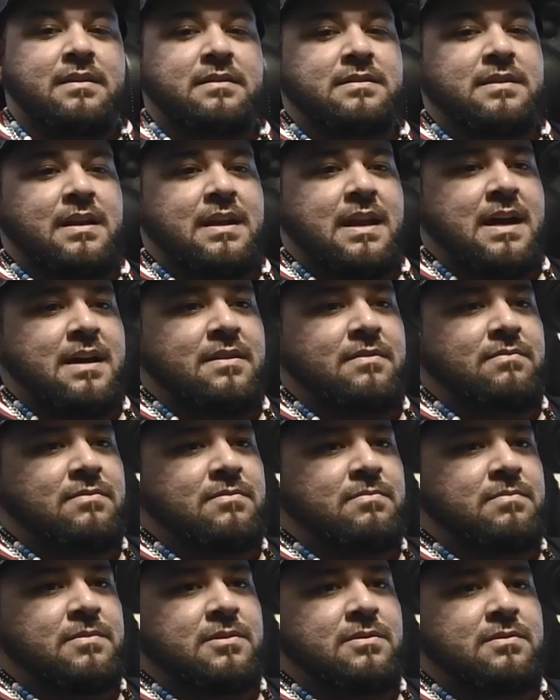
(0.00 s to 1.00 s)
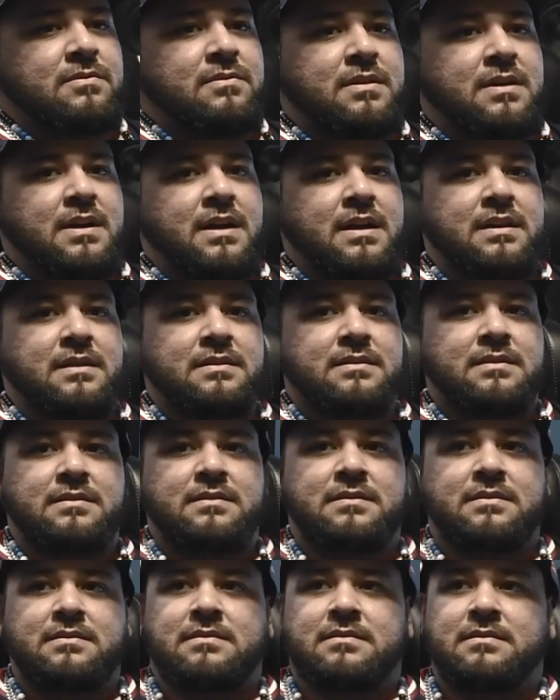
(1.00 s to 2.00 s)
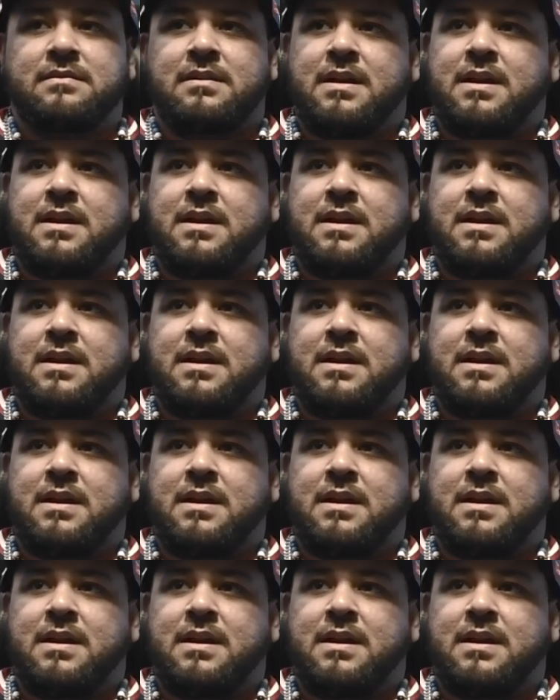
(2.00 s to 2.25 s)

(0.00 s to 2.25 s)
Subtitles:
there's a lot of them, bro. I listen to